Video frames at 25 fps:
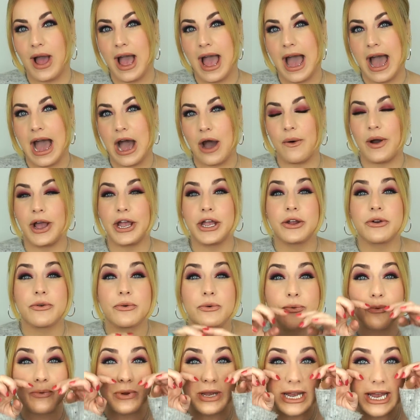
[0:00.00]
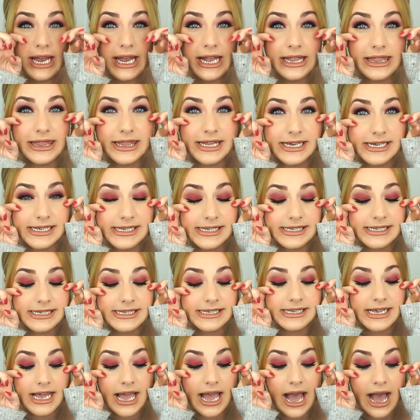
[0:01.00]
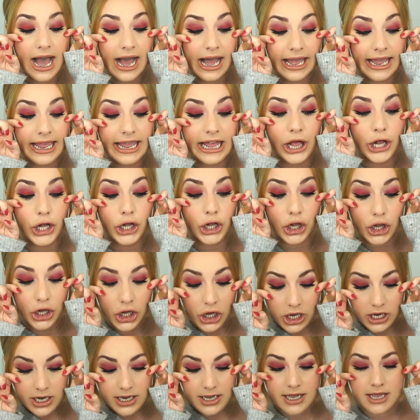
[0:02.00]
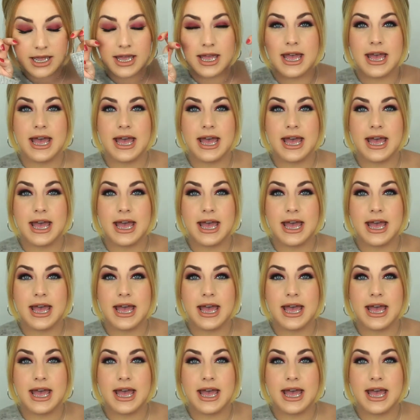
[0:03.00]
how I create this eye look,